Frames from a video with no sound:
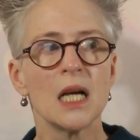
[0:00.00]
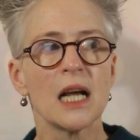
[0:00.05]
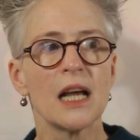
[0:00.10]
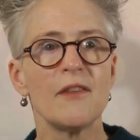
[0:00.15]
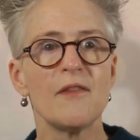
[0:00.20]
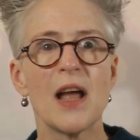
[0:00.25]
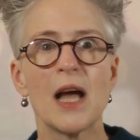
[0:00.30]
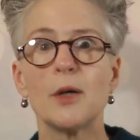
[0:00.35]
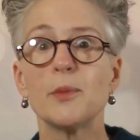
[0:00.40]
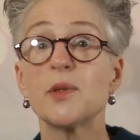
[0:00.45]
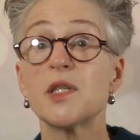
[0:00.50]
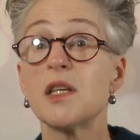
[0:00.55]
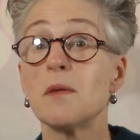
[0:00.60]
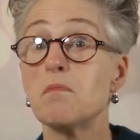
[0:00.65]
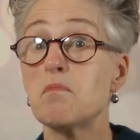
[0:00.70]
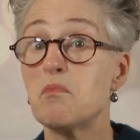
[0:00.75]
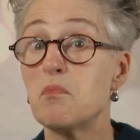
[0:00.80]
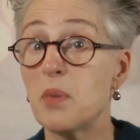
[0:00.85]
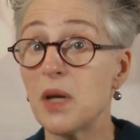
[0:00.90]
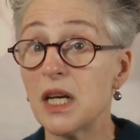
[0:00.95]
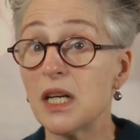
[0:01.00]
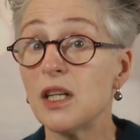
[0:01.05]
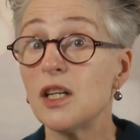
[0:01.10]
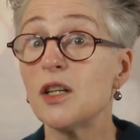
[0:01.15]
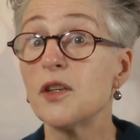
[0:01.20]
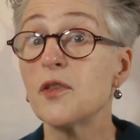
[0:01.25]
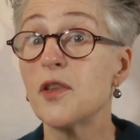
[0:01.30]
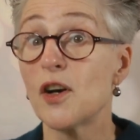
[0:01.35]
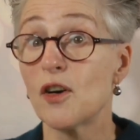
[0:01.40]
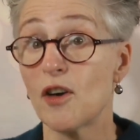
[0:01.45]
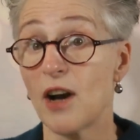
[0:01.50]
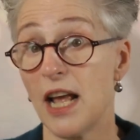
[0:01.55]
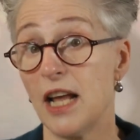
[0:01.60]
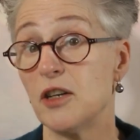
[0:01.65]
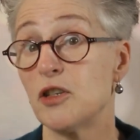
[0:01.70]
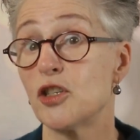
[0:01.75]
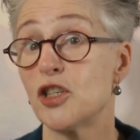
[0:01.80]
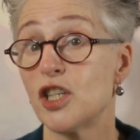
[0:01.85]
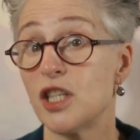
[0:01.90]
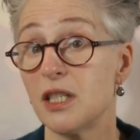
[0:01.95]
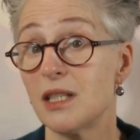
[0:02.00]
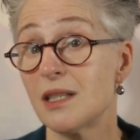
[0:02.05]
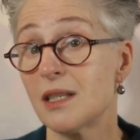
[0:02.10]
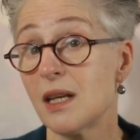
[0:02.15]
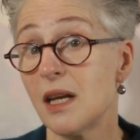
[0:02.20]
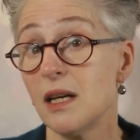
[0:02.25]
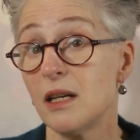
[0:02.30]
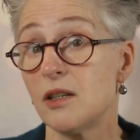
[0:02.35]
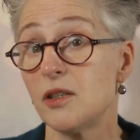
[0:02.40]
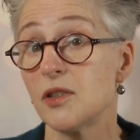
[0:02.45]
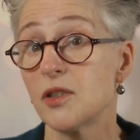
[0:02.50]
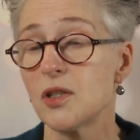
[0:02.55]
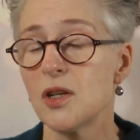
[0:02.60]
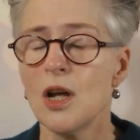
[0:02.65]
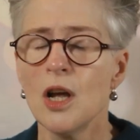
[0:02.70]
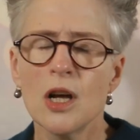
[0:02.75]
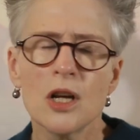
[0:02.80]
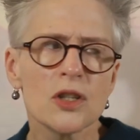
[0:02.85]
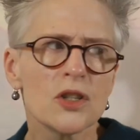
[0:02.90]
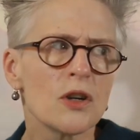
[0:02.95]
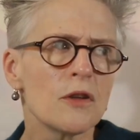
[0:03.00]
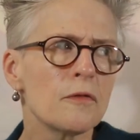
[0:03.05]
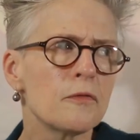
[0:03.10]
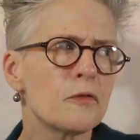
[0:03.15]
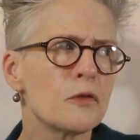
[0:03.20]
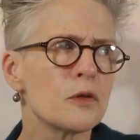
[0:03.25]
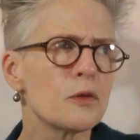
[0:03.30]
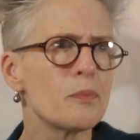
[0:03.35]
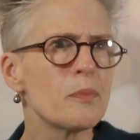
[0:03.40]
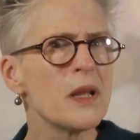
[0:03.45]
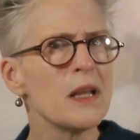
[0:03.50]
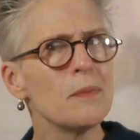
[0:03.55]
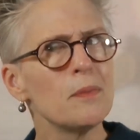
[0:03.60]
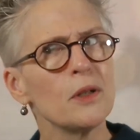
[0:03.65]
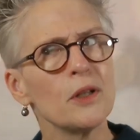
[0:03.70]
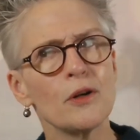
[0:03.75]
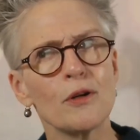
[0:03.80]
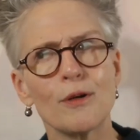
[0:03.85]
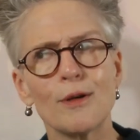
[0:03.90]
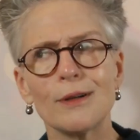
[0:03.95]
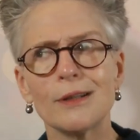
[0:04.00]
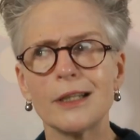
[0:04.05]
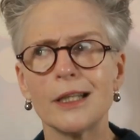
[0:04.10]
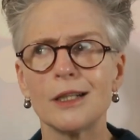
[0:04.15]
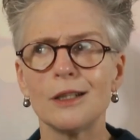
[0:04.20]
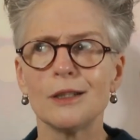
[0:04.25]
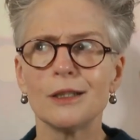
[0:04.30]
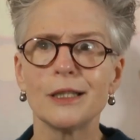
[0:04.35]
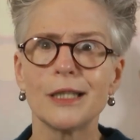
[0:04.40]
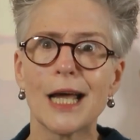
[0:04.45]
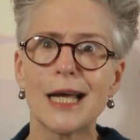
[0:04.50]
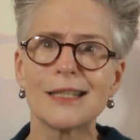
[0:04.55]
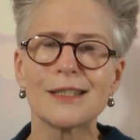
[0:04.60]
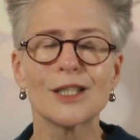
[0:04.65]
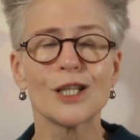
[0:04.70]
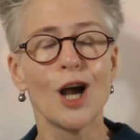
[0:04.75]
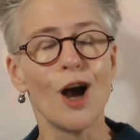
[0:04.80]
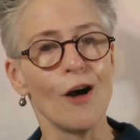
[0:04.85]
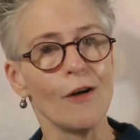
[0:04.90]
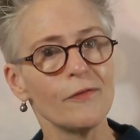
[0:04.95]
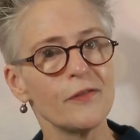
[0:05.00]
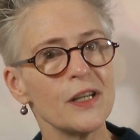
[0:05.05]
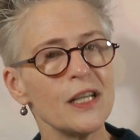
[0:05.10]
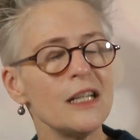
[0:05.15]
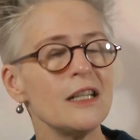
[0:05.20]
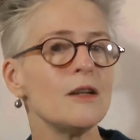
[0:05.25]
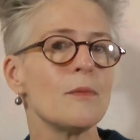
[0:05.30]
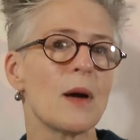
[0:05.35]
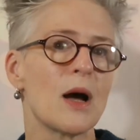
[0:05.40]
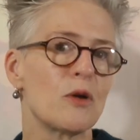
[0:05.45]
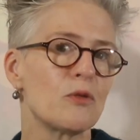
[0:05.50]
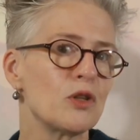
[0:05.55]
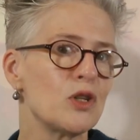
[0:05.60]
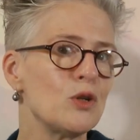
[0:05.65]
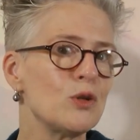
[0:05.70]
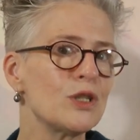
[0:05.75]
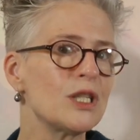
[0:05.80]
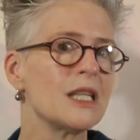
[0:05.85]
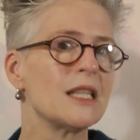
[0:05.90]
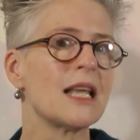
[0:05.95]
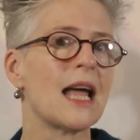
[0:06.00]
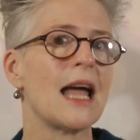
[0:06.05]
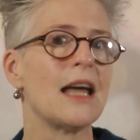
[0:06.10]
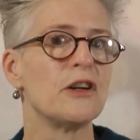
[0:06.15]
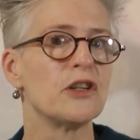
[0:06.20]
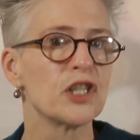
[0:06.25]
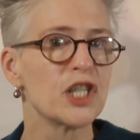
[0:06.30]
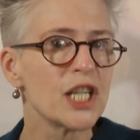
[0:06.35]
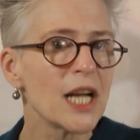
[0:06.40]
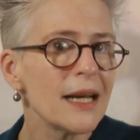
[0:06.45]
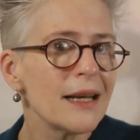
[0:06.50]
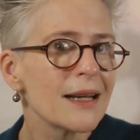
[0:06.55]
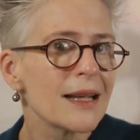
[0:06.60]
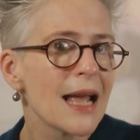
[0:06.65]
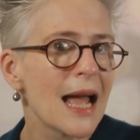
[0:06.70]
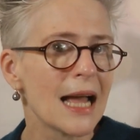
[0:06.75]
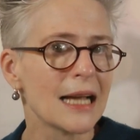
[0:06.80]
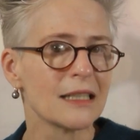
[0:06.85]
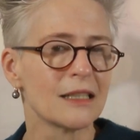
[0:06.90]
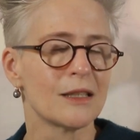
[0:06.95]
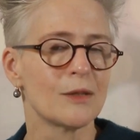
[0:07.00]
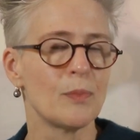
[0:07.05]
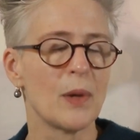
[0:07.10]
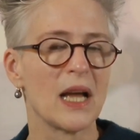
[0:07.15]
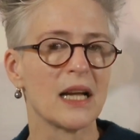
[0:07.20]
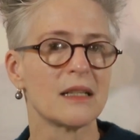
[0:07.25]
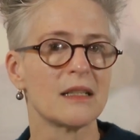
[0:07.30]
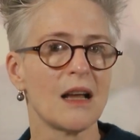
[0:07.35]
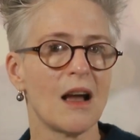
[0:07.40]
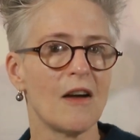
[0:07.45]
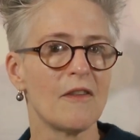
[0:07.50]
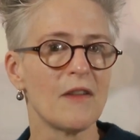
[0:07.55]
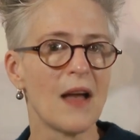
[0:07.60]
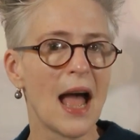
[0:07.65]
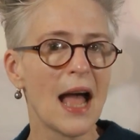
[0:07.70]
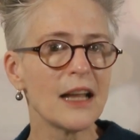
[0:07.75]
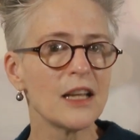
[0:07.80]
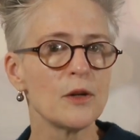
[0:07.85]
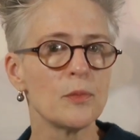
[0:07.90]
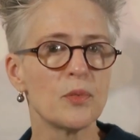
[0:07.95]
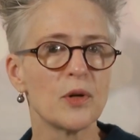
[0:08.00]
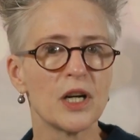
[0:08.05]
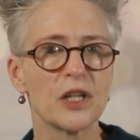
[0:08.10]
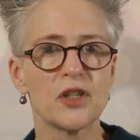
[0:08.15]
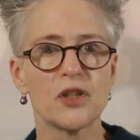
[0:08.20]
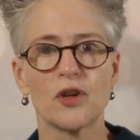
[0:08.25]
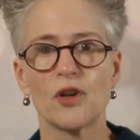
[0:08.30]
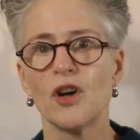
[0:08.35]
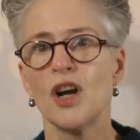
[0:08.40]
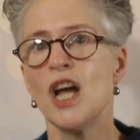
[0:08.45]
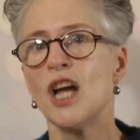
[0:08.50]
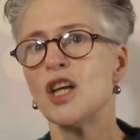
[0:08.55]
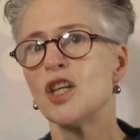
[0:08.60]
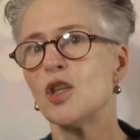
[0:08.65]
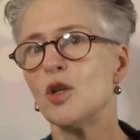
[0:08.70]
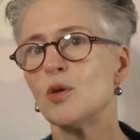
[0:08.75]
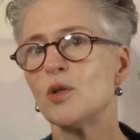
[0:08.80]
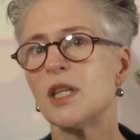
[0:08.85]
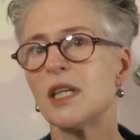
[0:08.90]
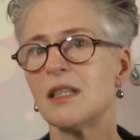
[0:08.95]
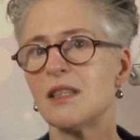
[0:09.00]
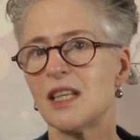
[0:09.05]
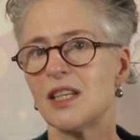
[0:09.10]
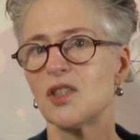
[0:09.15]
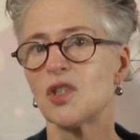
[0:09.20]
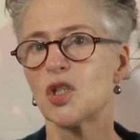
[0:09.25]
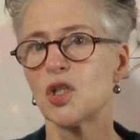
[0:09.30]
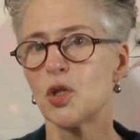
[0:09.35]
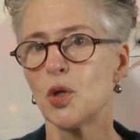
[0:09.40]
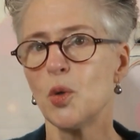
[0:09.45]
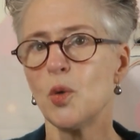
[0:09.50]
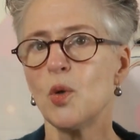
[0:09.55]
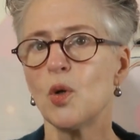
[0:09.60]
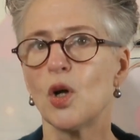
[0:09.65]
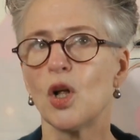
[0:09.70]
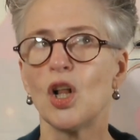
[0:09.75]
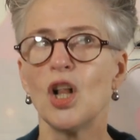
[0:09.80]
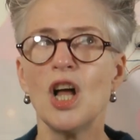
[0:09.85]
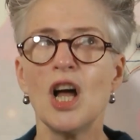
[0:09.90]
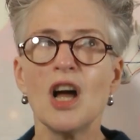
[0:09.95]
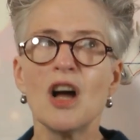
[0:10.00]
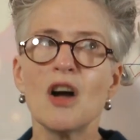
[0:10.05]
kind of helps them build their energy skills. So for people who are a little less confident about using the energetic aspect of acupressure, using this tool